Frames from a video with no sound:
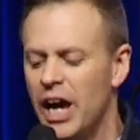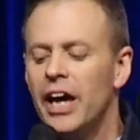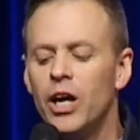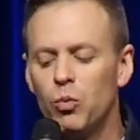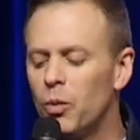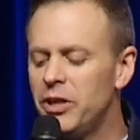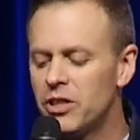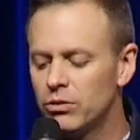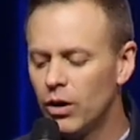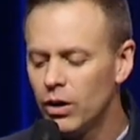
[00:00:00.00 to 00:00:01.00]
It will be the
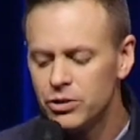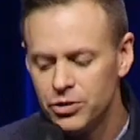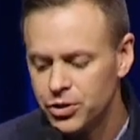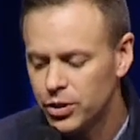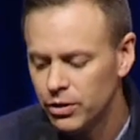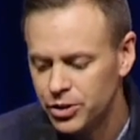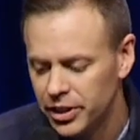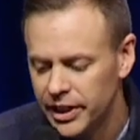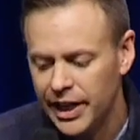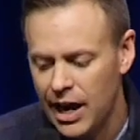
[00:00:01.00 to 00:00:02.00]
largest church in
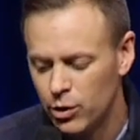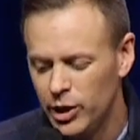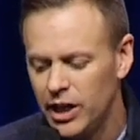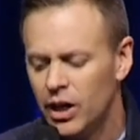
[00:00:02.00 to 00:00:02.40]
the county.